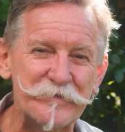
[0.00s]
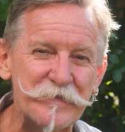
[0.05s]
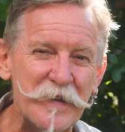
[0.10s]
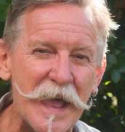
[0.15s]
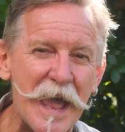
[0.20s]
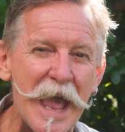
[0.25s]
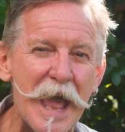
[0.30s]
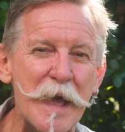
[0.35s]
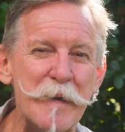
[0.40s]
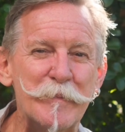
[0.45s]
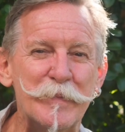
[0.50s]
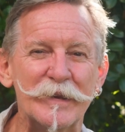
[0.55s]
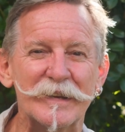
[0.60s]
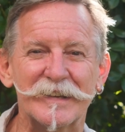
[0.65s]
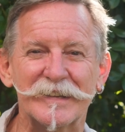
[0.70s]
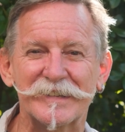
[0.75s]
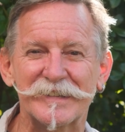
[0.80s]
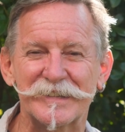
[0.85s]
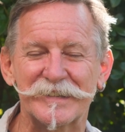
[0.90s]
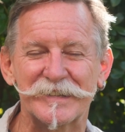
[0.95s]

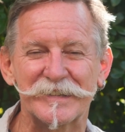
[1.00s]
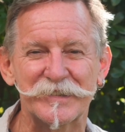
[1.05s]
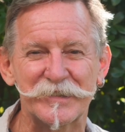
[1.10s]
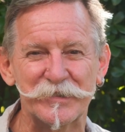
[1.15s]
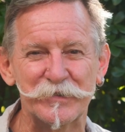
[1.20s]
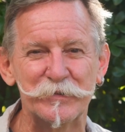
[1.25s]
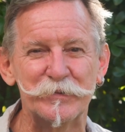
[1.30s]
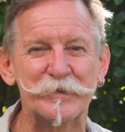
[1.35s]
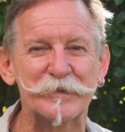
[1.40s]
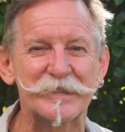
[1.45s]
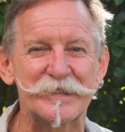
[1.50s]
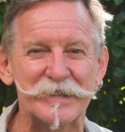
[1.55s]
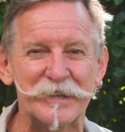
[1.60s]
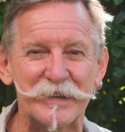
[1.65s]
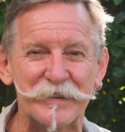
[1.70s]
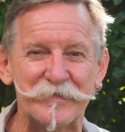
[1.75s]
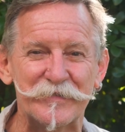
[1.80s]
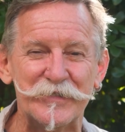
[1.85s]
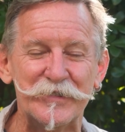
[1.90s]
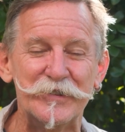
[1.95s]
fabulous source
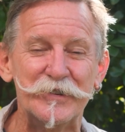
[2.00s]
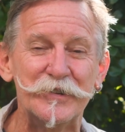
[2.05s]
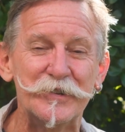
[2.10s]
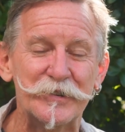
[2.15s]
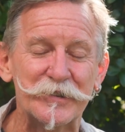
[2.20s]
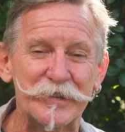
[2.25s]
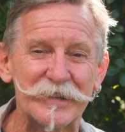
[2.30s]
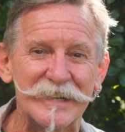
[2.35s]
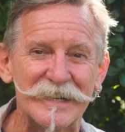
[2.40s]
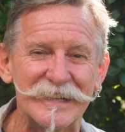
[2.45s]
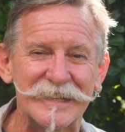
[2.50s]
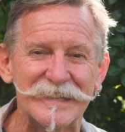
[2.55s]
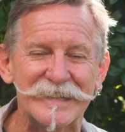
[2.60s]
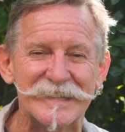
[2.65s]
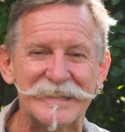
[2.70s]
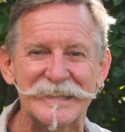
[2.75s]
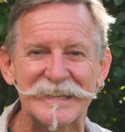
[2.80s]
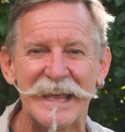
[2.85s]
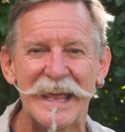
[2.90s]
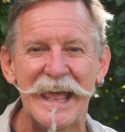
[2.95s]
of
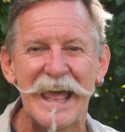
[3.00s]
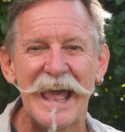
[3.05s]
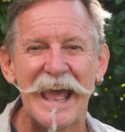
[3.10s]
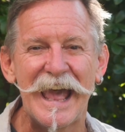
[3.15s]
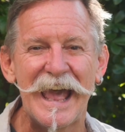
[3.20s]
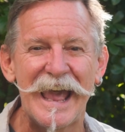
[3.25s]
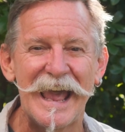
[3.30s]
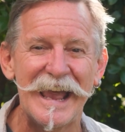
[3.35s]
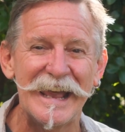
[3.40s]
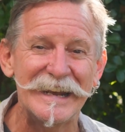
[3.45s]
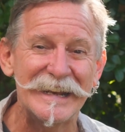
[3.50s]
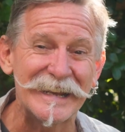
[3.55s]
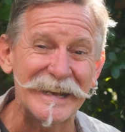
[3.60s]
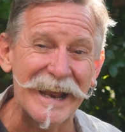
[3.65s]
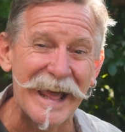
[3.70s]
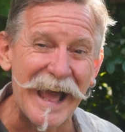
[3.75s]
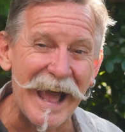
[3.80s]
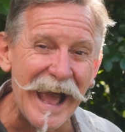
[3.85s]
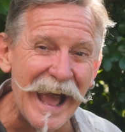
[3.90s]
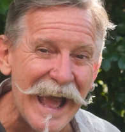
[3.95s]
nutrients and
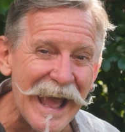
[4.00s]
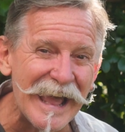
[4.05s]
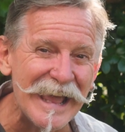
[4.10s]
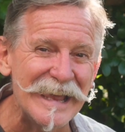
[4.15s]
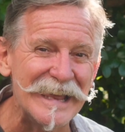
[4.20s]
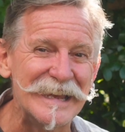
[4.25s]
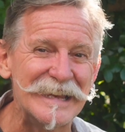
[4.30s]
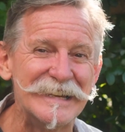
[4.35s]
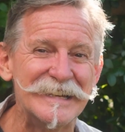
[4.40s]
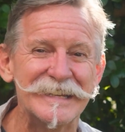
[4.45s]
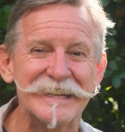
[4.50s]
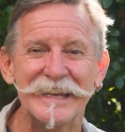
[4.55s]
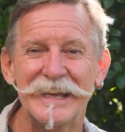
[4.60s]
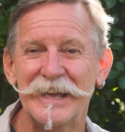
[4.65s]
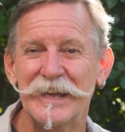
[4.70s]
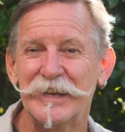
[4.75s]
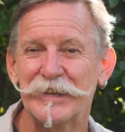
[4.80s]
an aid